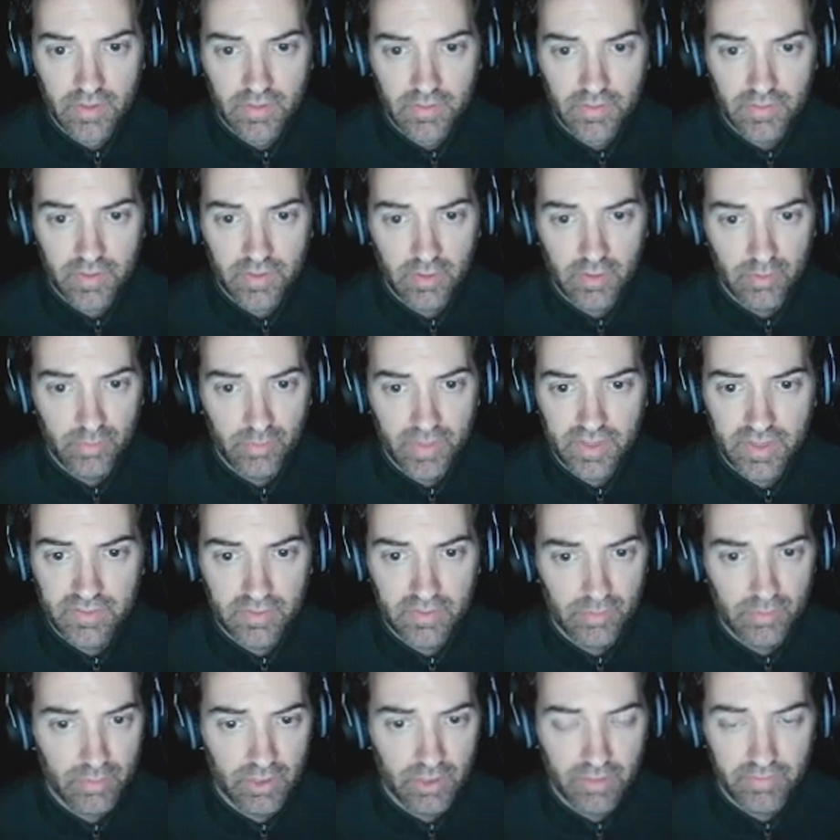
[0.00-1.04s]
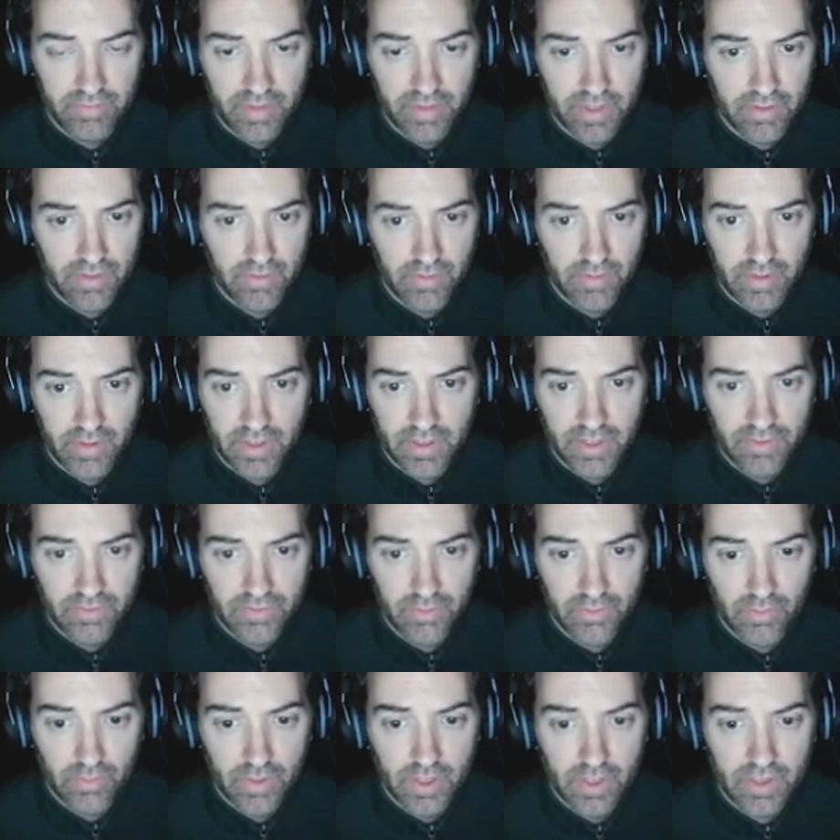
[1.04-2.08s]
So pixel perfect, or it
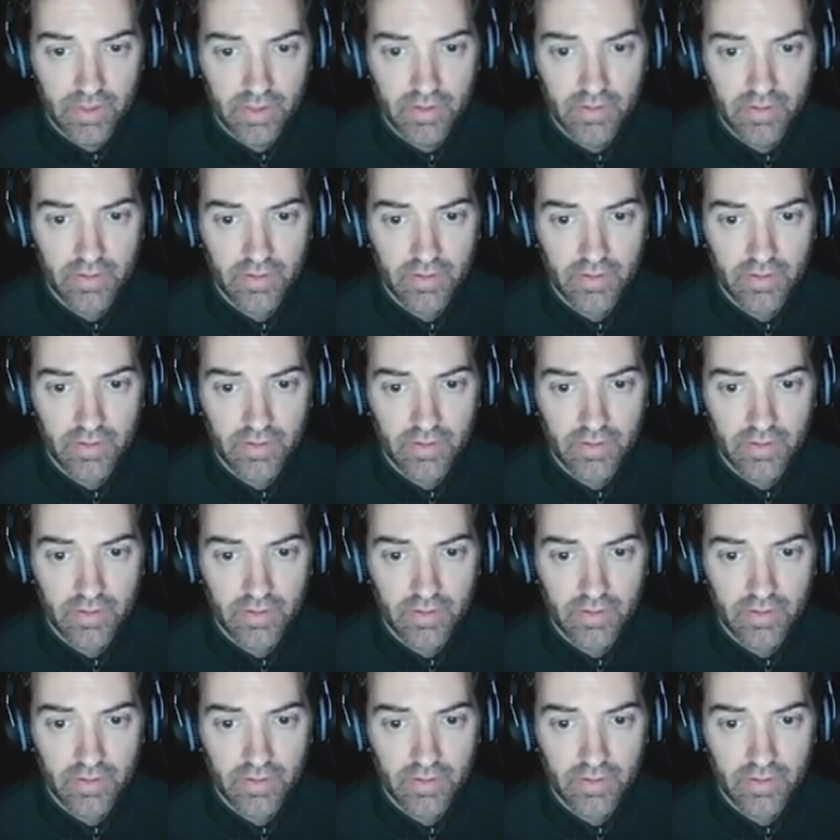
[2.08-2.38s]
doesn't work.